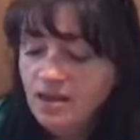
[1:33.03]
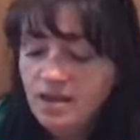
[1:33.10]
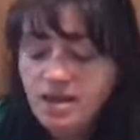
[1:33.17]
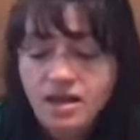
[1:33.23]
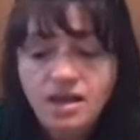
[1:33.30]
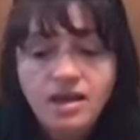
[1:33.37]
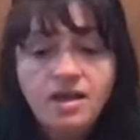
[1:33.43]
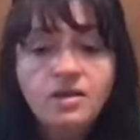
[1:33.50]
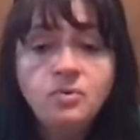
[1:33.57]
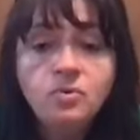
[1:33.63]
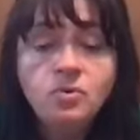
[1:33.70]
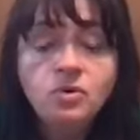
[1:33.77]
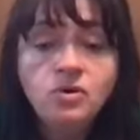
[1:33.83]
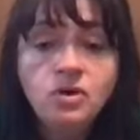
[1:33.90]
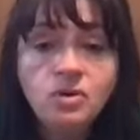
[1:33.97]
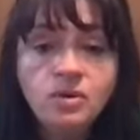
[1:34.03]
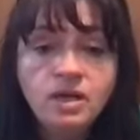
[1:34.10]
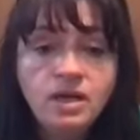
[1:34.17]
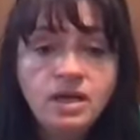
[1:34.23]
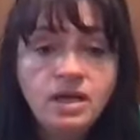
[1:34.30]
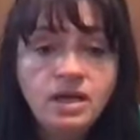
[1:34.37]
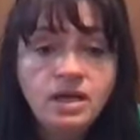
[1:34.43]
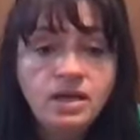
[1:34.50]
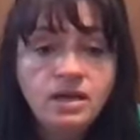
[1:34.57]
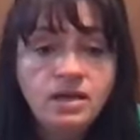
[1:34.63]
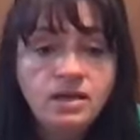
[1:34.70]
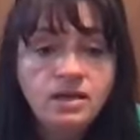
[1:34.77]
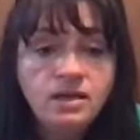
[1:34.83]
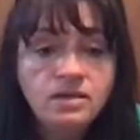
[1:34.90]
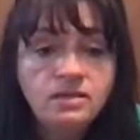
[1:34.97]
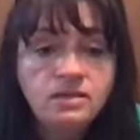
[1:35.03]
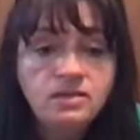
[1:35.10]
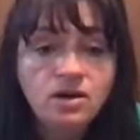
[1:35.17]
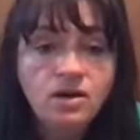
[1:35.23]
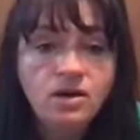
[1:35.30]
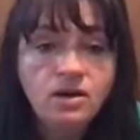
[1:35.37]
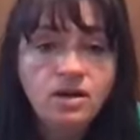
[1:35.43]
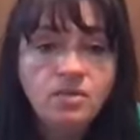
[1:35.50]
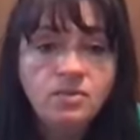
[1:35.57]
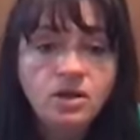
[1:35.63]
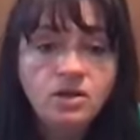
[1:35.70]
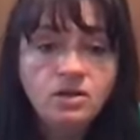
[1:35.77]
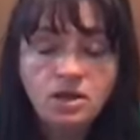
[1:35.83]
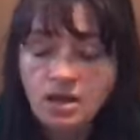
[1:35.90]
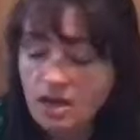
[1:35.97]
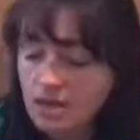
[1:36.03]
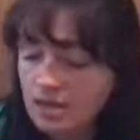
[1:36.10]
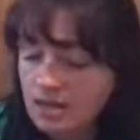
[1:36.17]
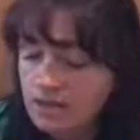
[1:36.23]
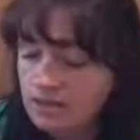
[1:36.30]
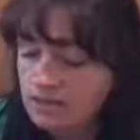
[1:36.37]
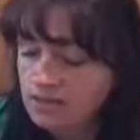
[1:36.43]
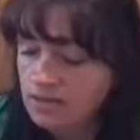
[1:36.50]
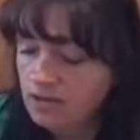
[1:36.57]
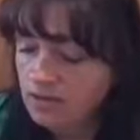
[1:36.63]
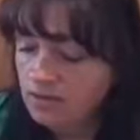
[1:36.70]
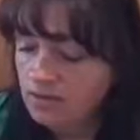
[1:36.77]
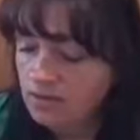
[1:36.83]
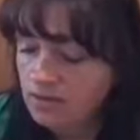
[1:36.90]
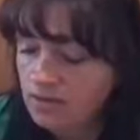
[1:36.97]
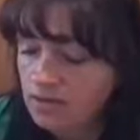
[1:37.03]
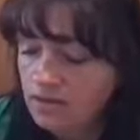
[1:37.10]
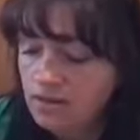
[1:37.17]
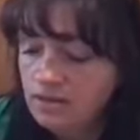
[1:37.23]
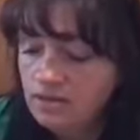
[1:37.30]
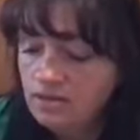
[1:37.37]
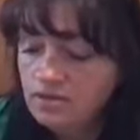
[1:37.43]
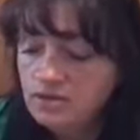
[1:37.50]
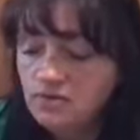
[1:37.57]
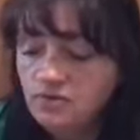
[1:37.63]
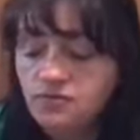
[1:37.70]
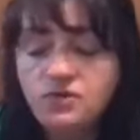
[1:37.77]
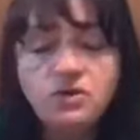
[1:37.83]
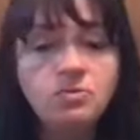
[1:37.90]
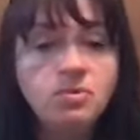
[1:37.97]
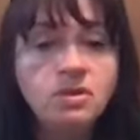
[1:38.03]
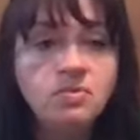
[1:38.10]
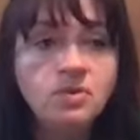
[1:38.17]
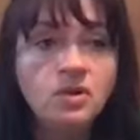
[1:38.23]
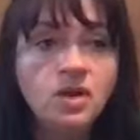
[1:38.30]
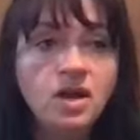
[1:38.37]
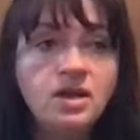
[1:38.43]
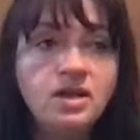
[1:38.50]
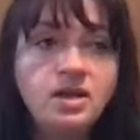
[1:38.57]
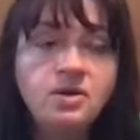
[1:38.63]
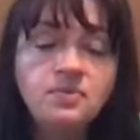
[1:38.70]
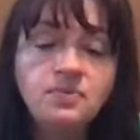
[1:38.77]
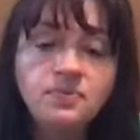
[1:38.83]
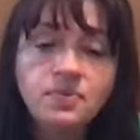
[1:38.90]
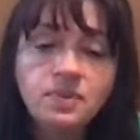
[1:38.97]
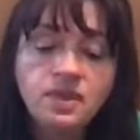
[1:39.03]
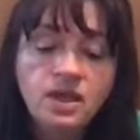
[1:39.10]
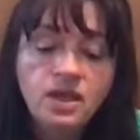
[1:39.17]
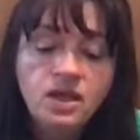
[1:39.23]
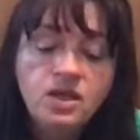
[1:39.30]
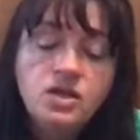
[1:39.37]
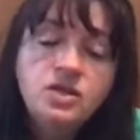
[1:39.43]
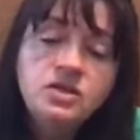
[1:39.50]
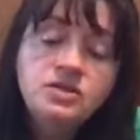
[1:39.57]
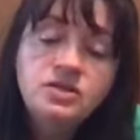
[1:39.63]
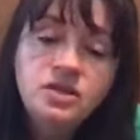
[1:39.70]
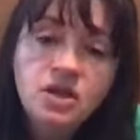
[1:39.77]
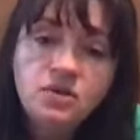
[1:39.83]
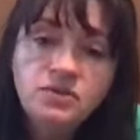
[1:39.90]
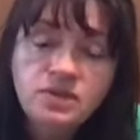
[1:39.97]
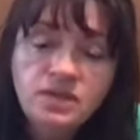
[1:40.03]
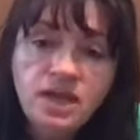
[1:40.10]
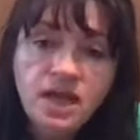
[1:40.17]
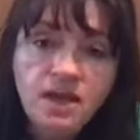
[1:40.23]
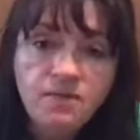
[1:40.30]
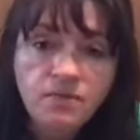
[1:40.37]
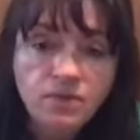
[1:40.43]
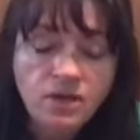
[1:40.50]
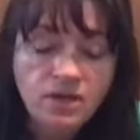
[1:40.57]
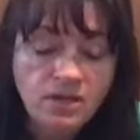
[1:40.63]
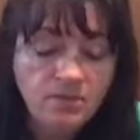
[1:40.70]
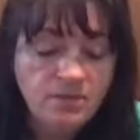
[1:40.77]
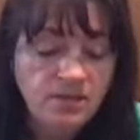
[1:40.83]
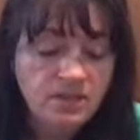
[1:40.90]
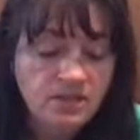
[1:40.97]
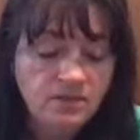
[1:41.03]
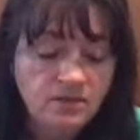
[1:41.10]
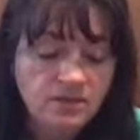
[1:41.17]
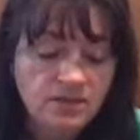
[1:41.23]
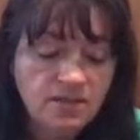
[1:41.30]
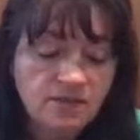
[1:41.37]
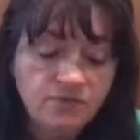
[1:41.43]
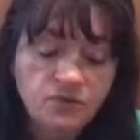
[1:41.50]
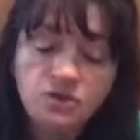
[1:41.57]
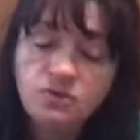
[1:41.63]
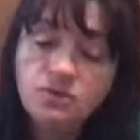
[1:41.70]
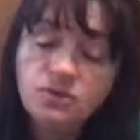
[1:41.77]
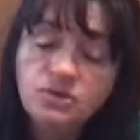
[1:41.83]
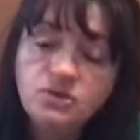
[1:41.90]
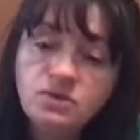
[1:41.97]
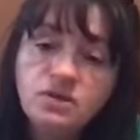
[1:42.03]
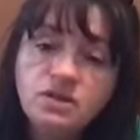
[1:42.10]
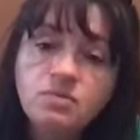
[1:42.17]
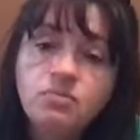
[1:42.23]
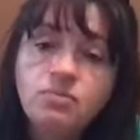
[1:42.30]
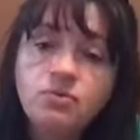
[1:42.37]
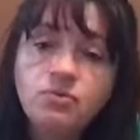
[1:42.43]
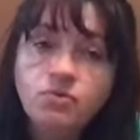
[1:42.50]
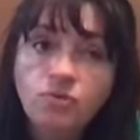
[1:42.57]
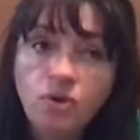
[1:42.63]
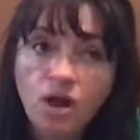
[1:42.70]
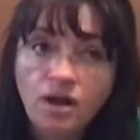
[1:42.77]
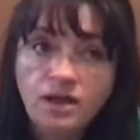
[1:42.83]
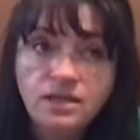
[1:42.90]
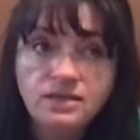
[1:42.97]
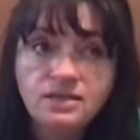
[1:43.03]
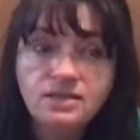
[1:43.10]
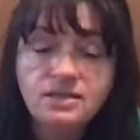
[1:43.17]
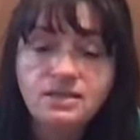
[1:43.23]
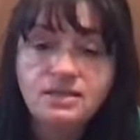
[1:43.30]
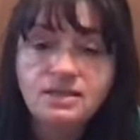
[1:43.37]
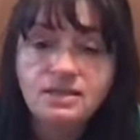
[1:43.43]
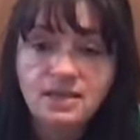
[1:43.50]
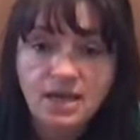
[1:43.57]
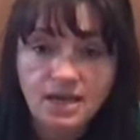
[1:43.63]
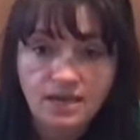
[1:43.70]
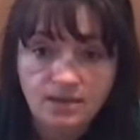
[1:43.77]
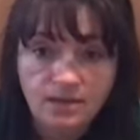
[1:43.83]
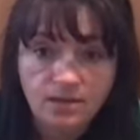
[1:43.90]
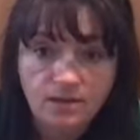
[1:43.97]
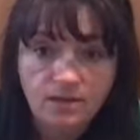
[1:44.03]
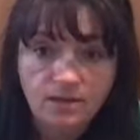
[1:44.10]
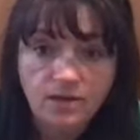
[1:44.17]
And we'll go ahead and get started. I can't tell. There's a few people on here. So today this afternoon, we're doing the product designer